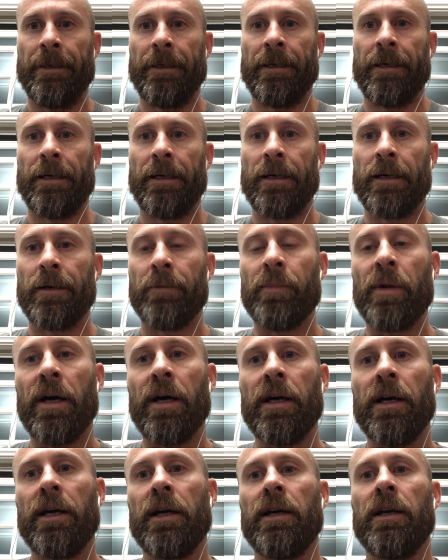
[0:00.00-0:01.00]

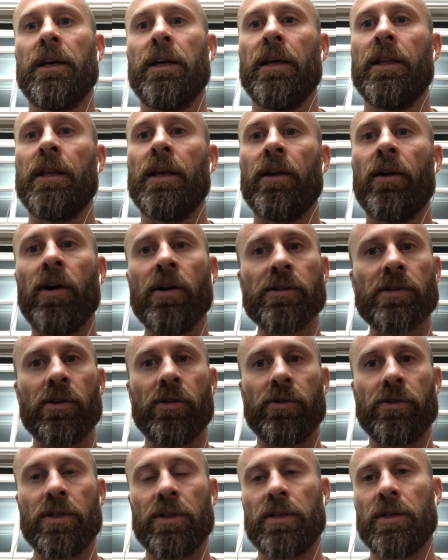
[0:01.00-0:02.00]
And then
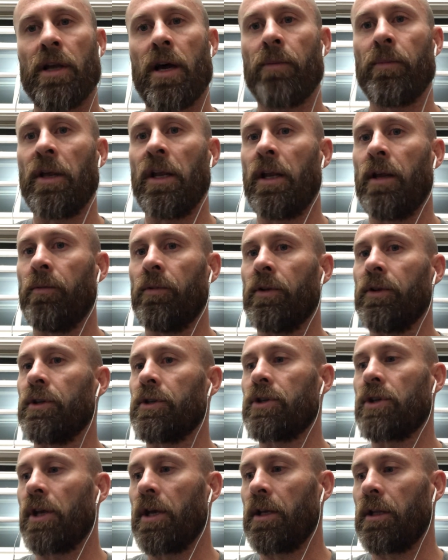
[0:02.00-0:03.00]
also just not being able to
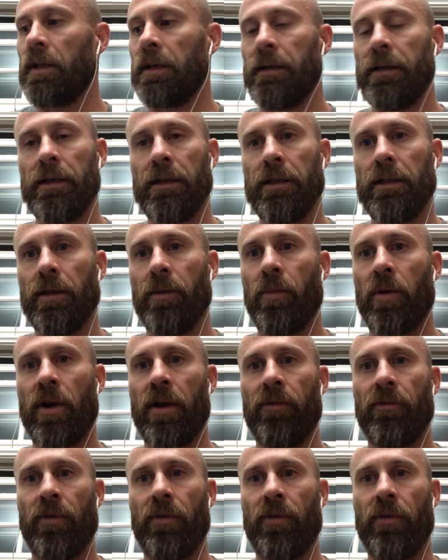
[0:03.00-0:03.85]
shake the brain